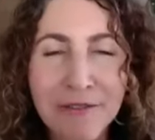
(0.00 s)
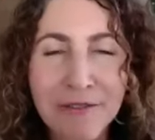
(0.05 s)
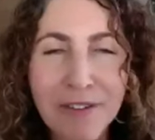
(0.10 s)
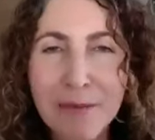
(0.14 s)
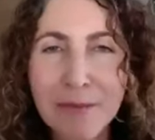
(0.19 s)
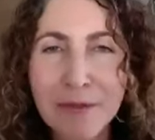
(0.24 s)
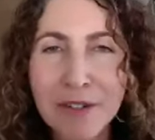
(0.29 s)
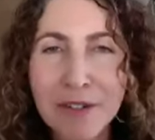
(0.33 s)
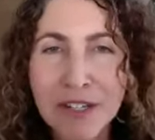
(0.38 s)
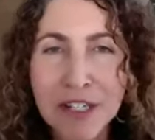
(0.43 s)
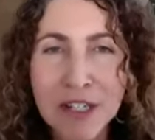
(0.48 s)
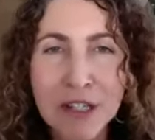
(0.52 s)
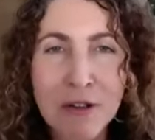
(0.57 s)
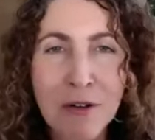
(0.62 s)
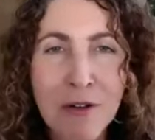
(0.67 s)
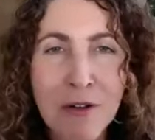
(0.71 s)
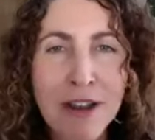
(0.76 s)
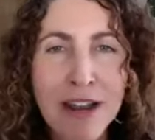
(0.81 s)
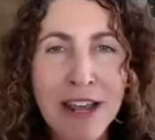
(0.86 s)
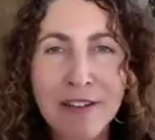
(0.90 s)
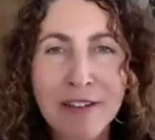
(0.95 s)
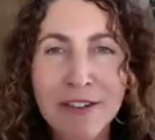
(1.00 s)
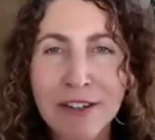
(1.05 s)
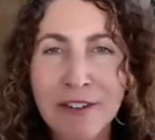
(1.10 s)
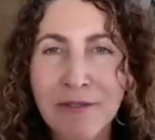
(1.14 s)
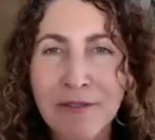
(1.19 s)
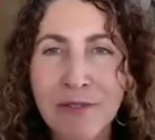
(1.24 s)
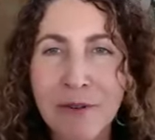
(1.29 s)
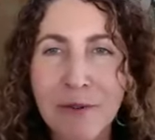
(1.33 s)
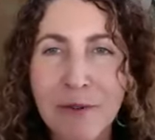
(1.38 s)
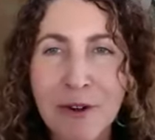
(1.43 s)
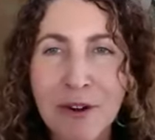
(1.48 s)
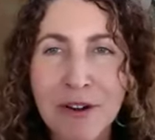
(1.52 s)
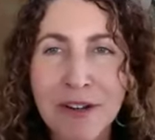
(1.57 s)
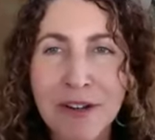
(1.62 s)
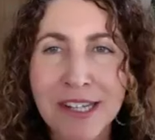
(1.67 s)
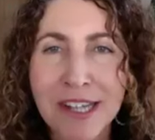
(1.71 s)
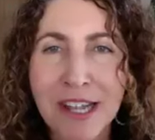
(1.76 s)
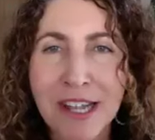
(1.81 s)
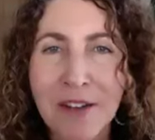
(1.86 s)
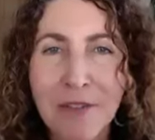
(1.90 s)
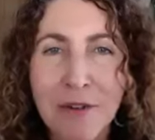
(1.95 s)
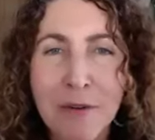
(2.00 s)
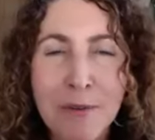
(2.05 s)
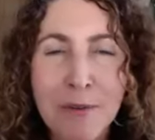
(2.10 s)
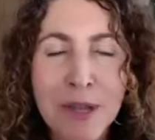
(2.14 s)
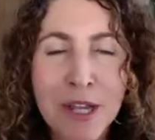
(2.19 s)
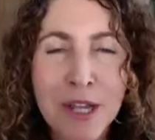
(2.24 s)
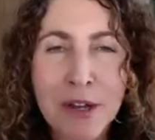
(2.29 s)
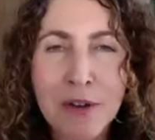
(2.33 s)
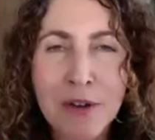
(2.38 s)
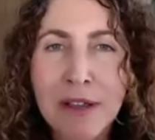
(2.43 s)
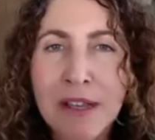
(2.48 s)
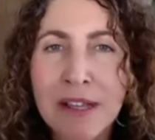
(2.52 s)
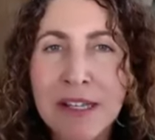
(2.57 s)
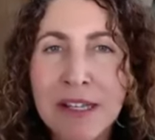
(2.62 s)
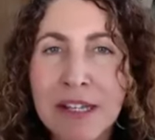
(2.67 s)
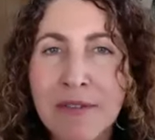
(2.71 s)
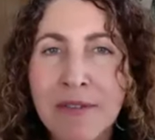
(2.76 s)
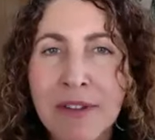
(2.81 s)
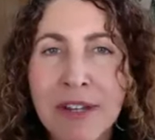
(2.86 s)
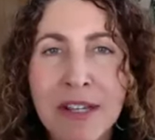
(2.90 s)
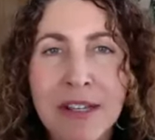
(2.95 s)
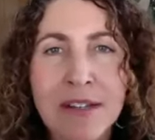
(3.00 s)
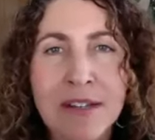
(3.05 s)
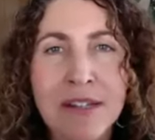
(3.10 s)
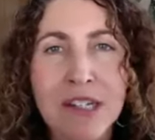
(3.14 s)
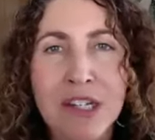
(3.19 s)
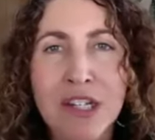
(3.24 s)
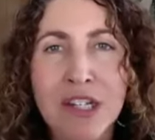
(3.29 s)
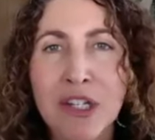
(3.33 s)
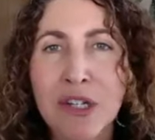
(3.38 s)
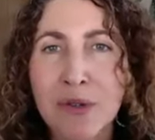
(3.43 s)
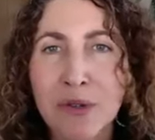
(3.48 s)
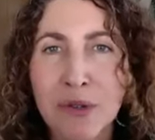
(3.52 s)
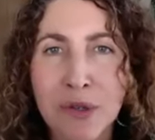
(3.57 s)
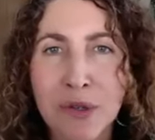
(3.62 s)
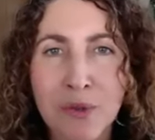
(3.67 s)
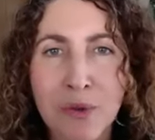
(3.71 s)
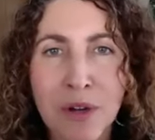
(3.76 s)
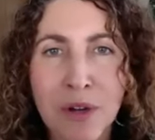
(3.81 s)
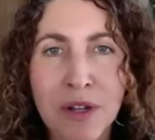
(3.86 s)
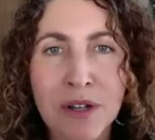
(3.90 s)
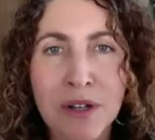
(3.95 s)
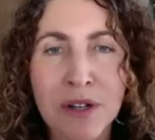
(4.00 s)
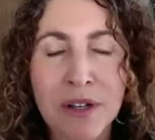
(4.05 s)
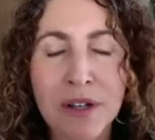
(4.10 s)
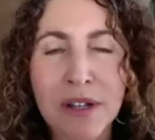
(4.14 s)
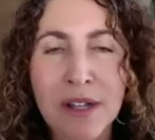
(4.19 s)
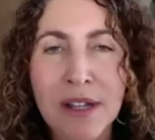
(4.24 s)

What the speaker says: I'm just throwing out different words. Like for me, creativity is a huge one.